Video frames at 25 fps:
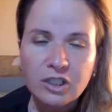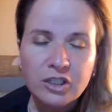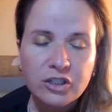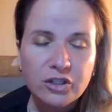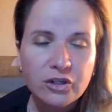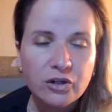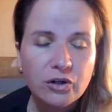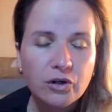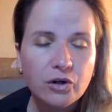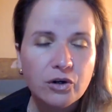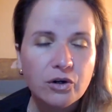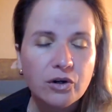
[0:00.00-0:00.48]

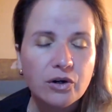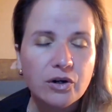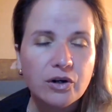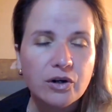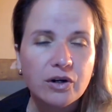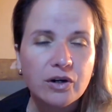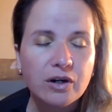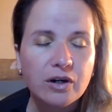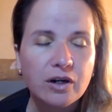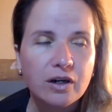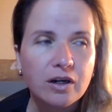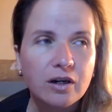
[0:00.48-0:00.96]

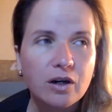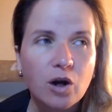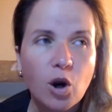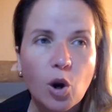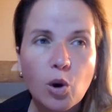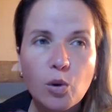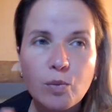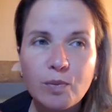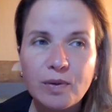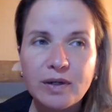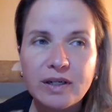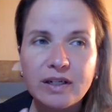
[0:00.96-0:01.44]
you're
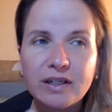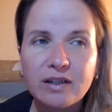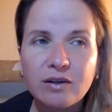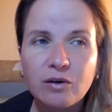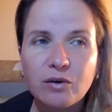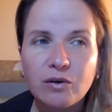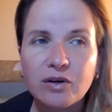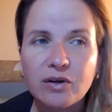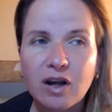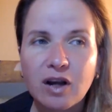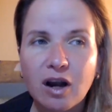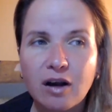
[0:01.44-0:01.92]
open
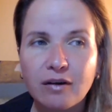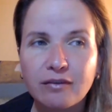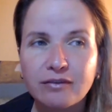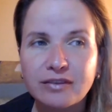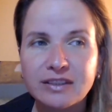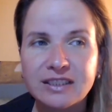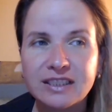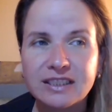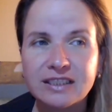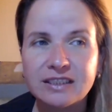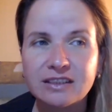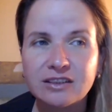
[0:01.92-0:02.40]
or
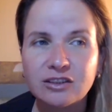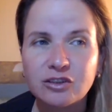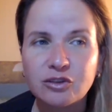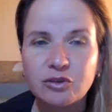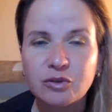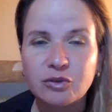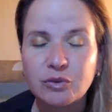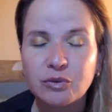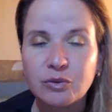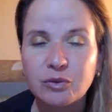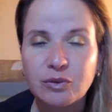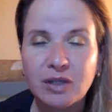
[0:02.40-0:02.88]
confident
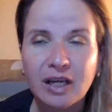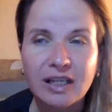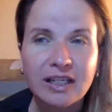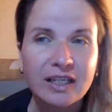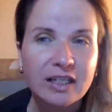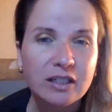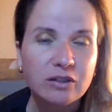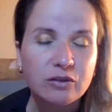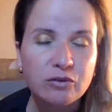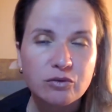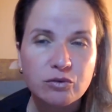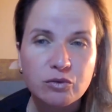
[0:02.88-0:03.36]
to
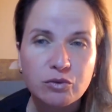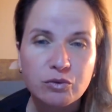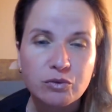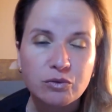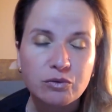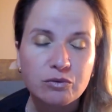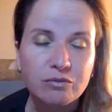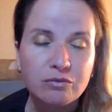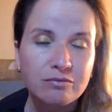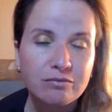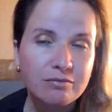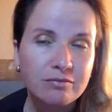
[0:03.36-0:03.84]
getting
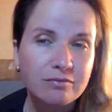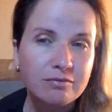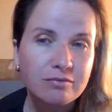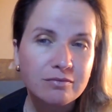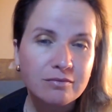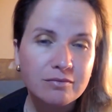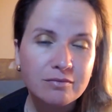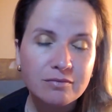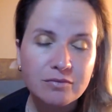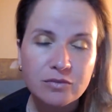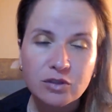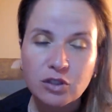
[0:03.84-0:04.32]
to
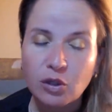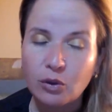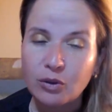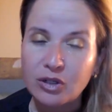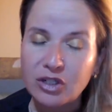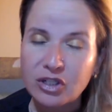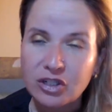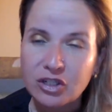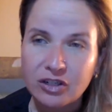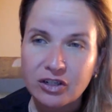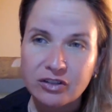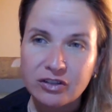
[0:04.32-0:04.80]

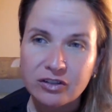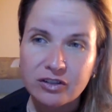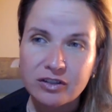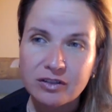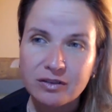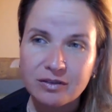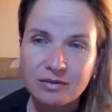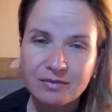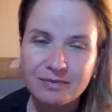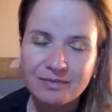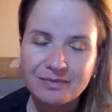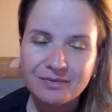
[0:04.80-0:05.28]
know each
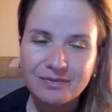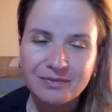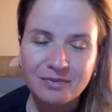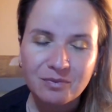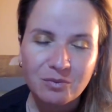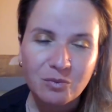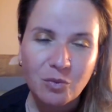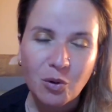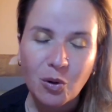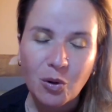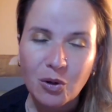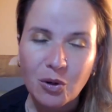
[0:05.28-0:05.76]
other
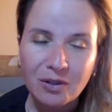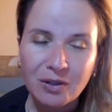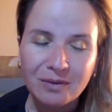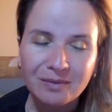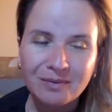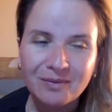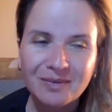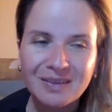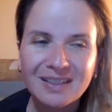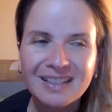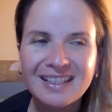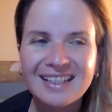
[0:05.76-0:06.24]
more,
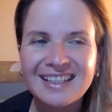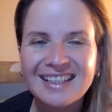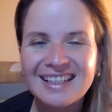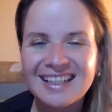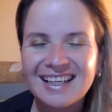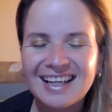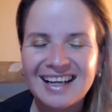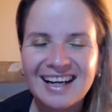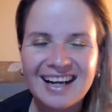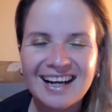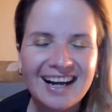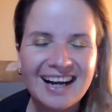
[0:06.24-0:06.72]

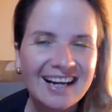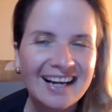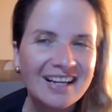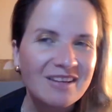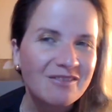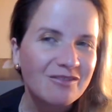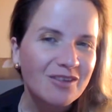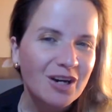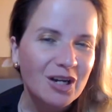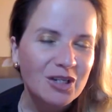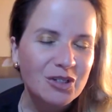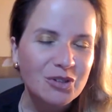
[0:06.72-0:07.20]
I
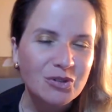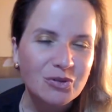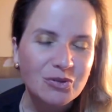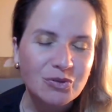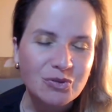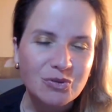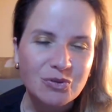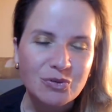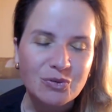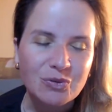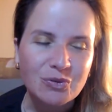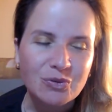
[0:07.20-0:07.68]
invite
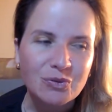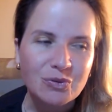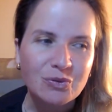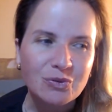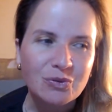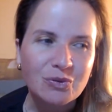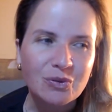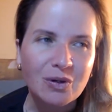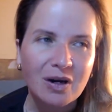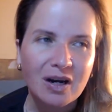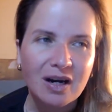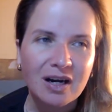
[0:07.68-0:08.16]
you
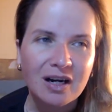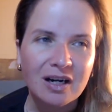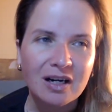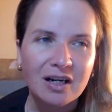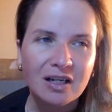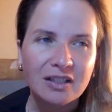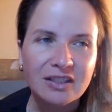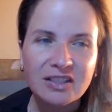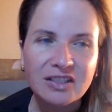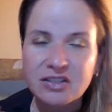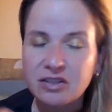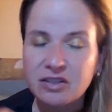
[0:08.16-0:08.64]
to
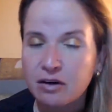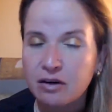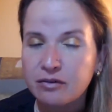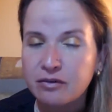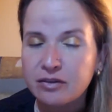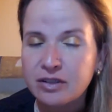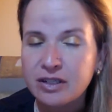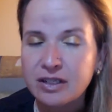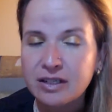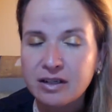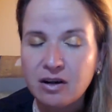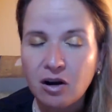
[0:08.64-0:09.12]
a
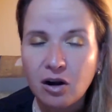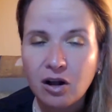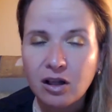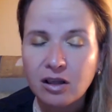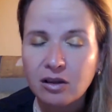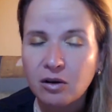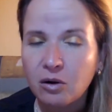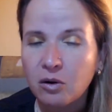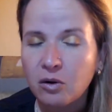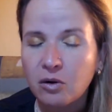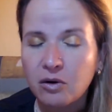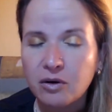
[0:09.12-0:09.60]
discovery
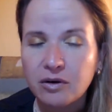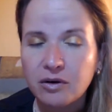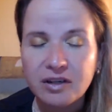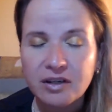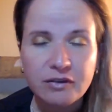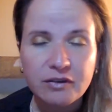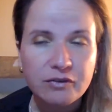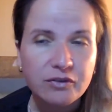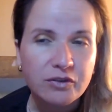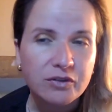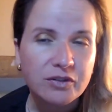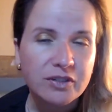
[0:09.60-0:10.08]
call, or
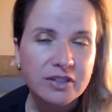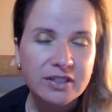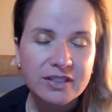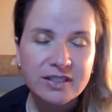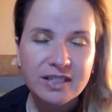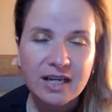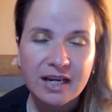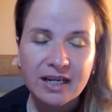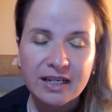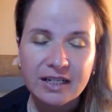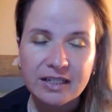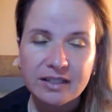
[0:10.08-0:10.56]
if you're
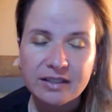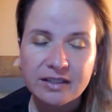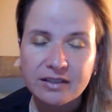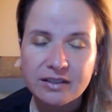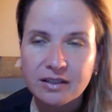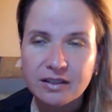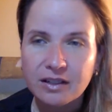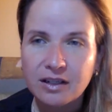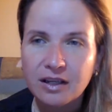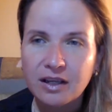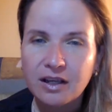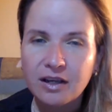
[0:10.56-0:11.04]

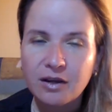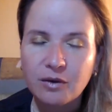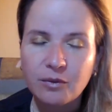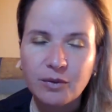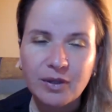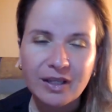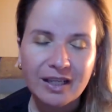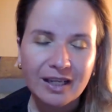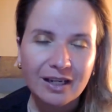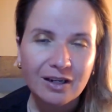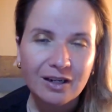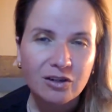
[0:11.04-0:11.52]
decided,
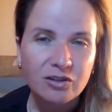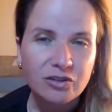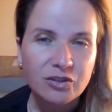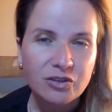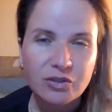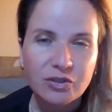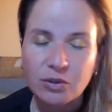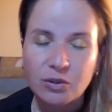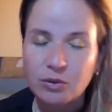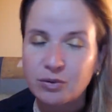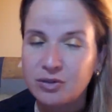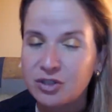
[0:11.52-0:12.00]
we can
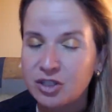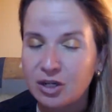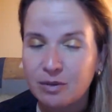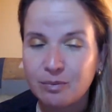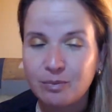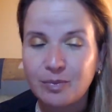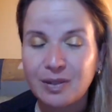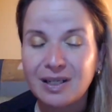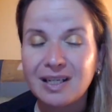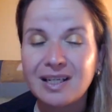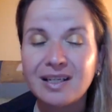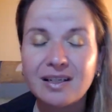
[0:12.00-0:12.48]
also
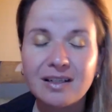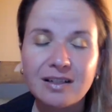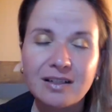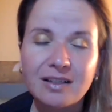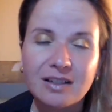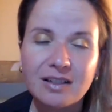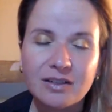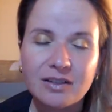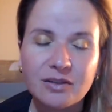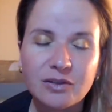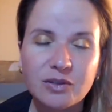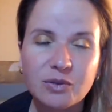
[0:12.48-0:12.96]
jump
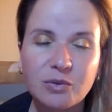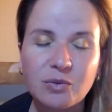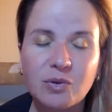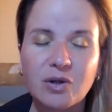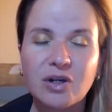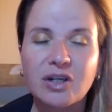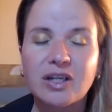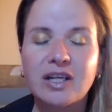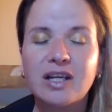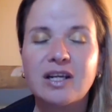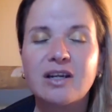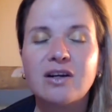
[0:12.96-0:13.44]
into
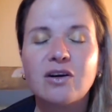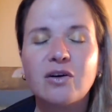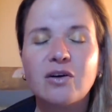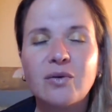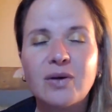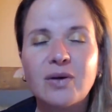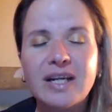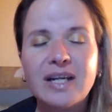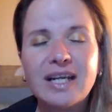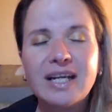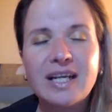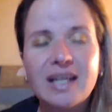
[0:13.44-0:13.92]
working
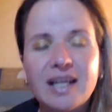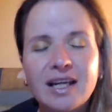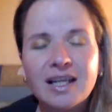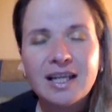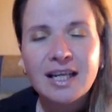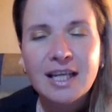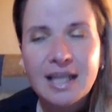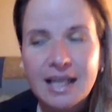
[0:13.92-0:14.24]
already.